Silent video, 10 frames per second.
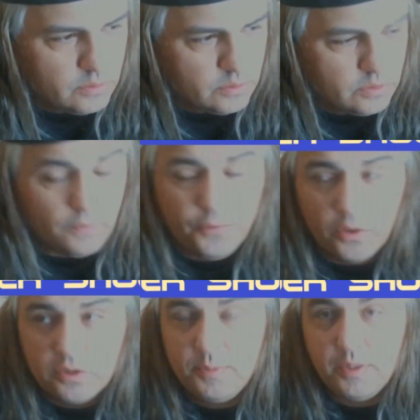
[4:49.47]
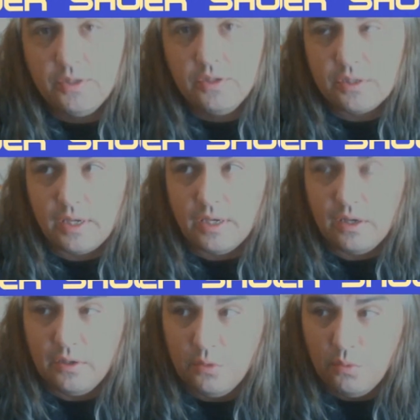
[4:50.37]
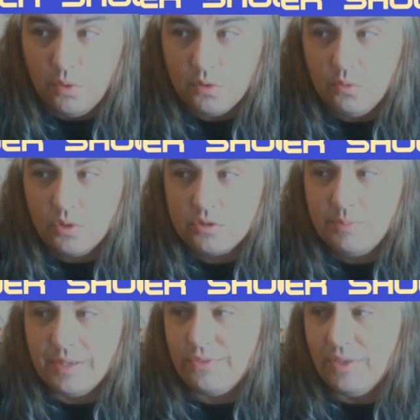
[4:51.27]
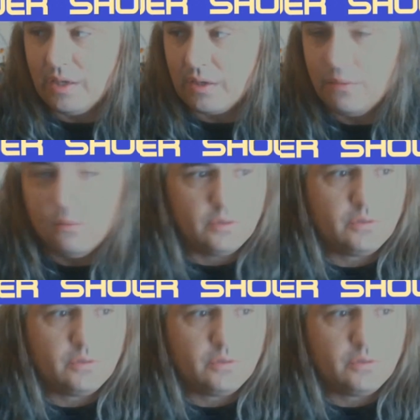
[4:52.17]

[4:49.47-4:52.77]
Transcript: So it forced me to look at what's my thing, what's